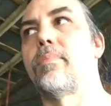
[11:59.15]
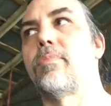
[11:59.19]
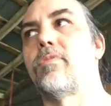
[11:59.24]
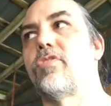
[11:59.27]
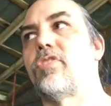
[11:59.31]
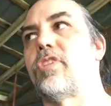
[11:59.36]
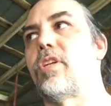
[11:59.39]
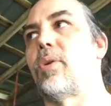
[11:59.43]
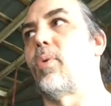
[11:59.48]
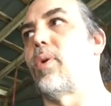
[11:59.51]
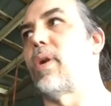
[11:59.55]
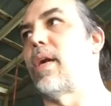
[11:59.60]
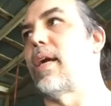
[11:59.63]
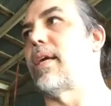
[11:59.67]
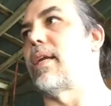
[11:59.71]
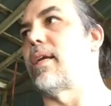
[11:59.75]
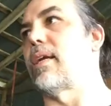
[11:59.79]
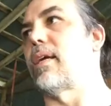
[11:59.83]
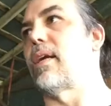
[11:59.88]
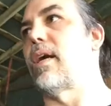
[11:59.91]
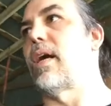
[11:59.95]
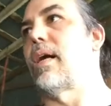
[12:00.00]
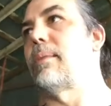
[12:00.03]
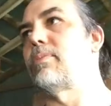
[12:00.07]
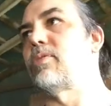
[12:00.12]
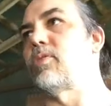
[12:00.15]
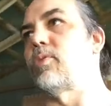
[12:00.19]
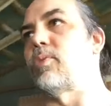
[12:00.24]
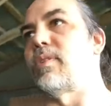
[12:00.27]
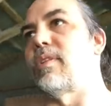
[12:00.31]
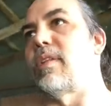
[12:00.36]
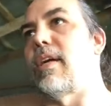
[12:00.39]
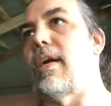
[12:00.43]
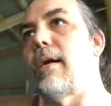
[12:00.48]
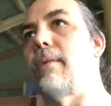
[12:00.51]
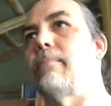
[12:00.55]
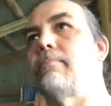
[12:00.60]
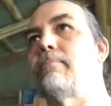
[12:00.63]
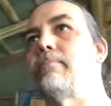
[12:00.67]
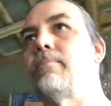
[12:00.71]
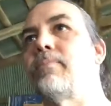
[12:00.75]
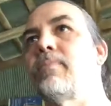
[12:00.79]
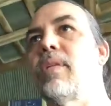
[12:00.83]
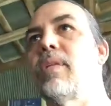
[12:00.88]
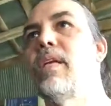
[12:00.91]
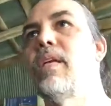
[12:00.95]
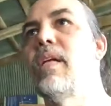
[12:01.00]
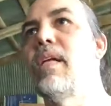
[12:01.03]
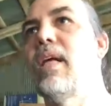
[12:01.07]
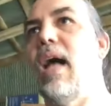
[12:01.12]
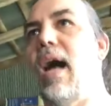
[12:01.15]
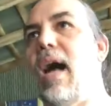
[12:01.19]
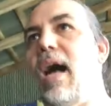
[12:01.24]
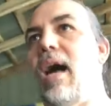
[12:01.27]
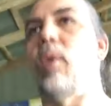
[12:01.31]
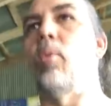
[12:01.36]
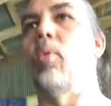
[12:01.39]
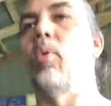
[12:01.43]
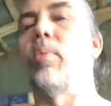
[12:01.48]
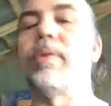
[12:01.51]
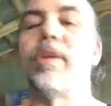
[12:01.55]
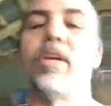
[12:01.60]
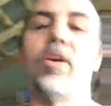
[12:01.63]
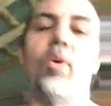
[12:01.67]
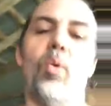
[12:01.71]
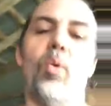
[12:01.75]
see what I can accomplish with that. I will be